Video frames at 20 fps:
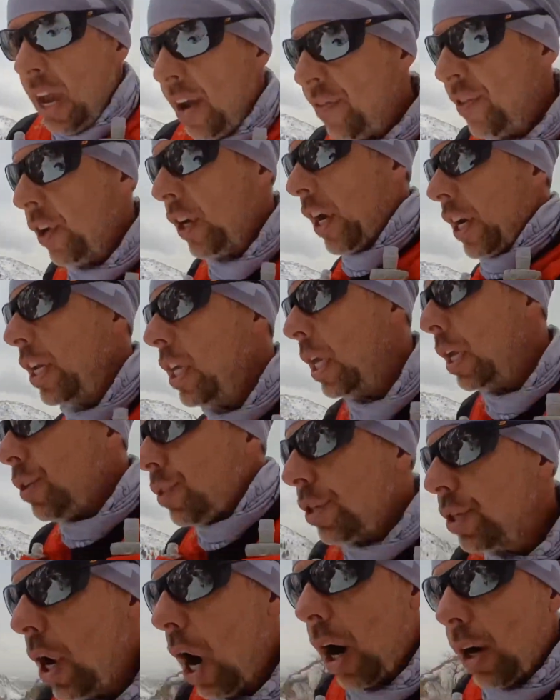if you're gonna
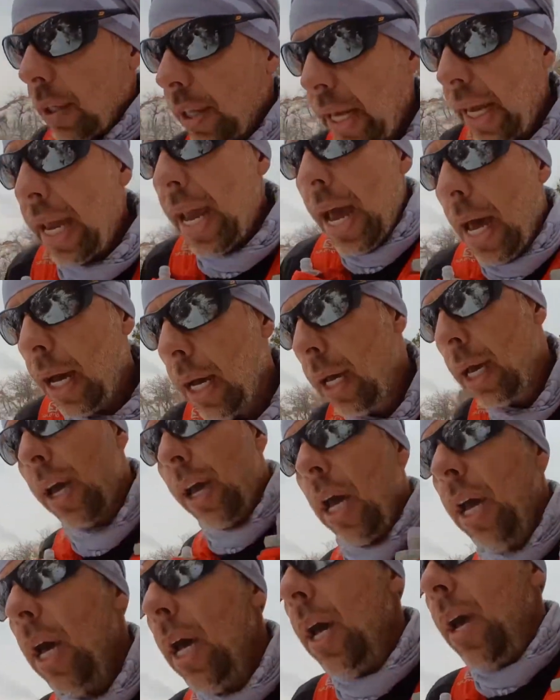use gnarly,
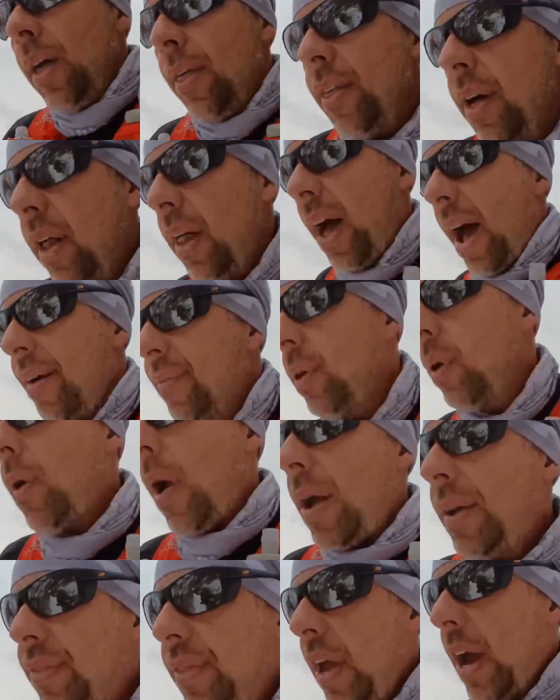they'll have it
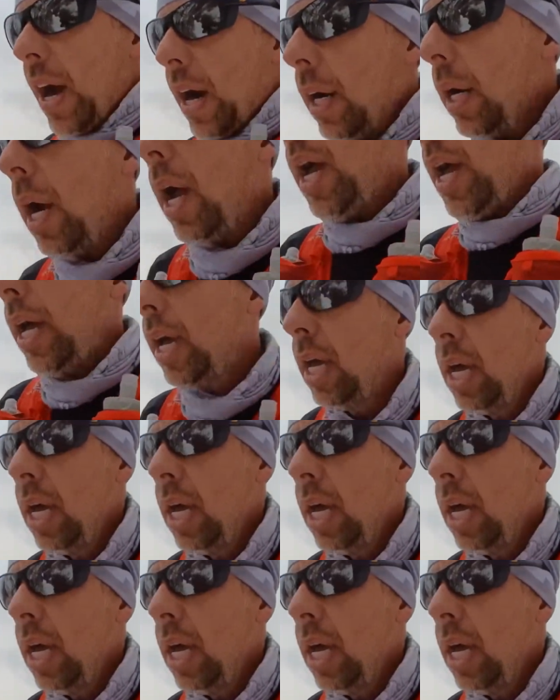right there.